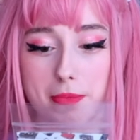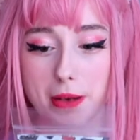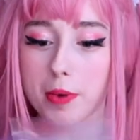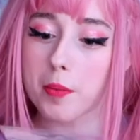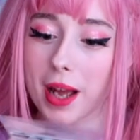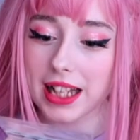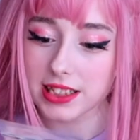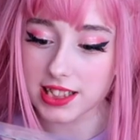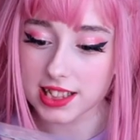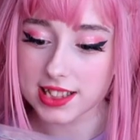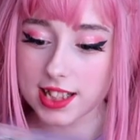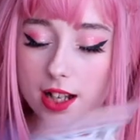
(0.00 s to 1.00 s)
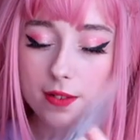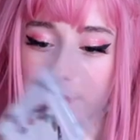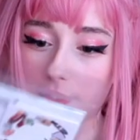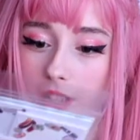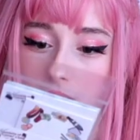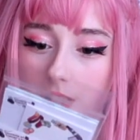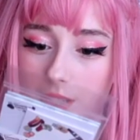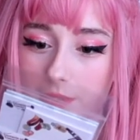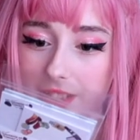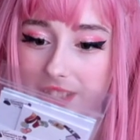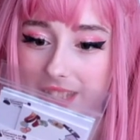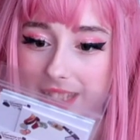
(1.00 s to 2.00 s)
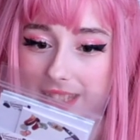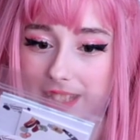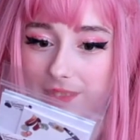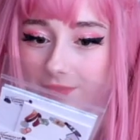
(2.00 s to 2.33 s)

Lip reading: memo pads and stuff, which is